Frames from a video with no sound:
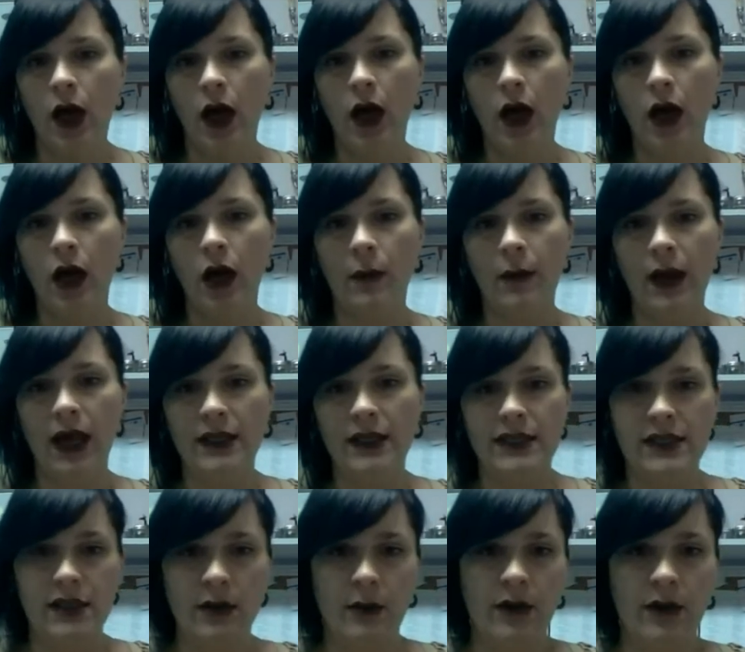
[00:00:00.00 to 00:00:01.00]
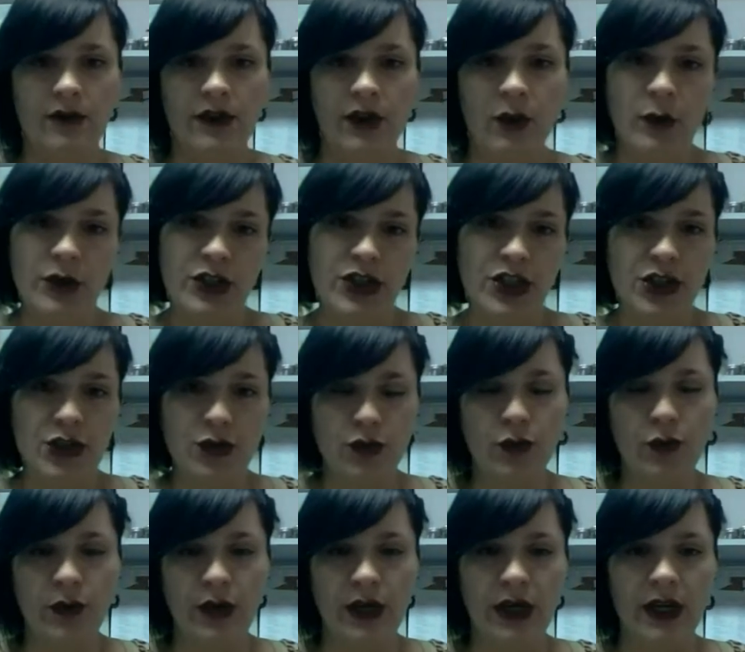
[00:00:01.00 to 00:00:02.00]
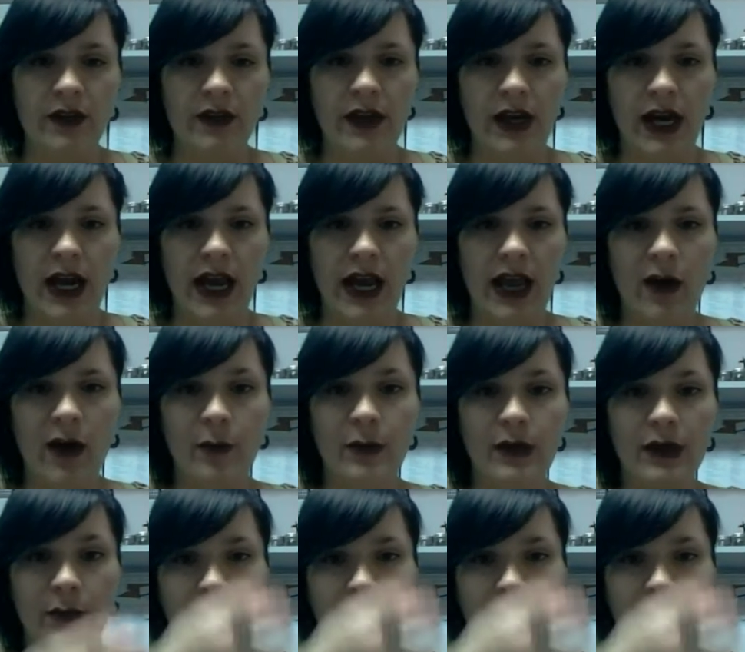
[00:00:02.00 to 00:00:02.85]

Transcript: about some of the witchy jewelry that I have